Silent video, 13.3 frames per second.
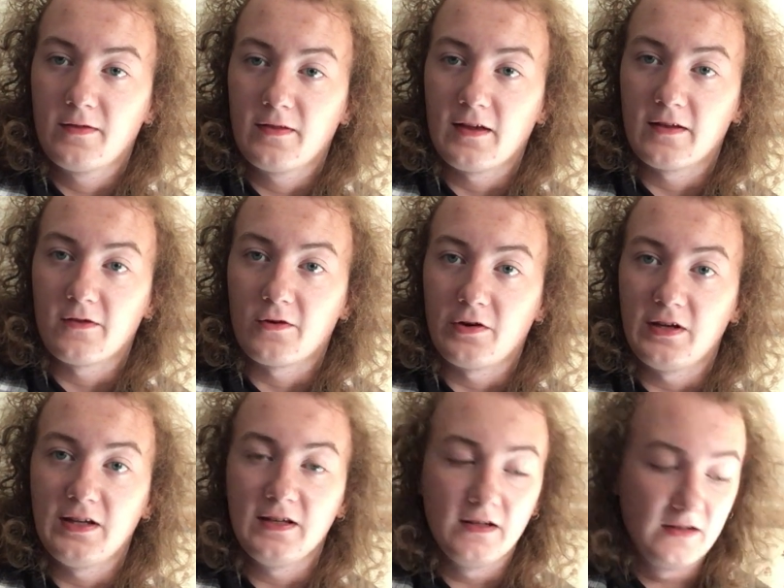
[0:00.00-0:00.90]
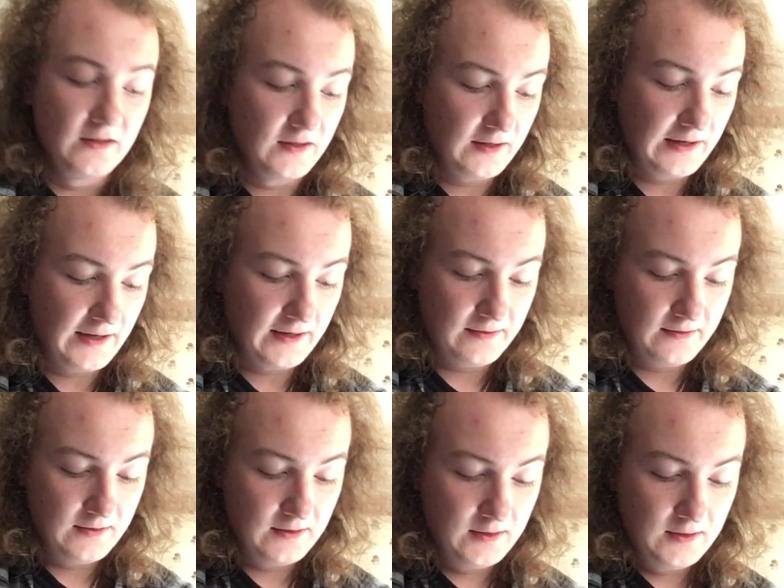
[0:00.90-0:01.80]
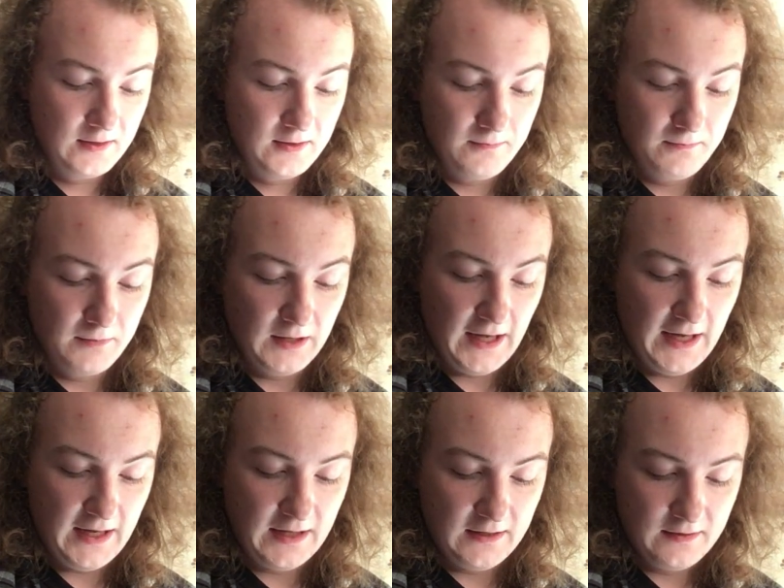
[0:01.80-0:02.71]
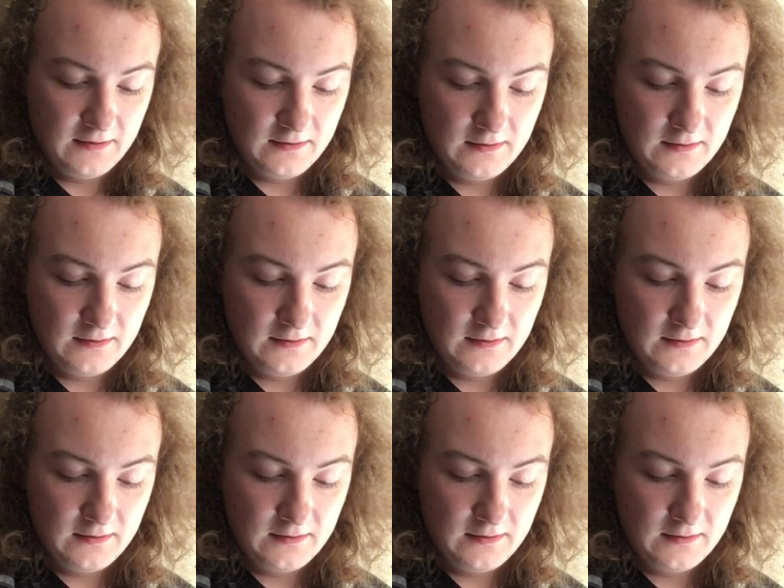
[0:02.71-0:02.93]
That's your E again. But A